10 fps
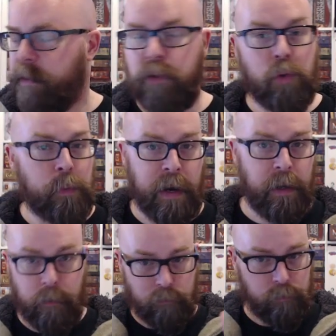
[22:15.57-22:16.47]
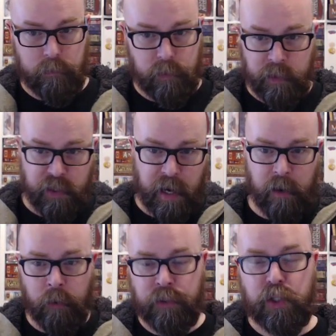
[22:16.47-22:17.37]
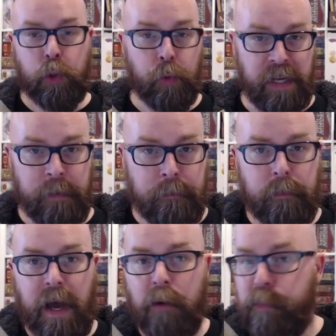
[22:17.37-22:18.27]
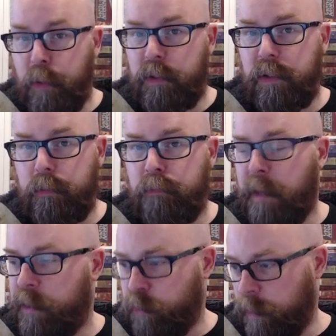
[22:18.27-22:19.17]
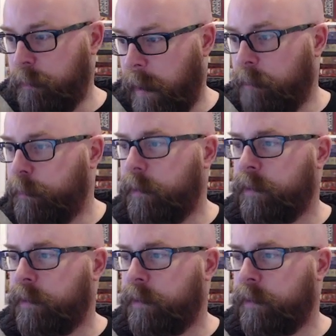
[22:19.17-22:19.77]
to my entire stream output. My stream output is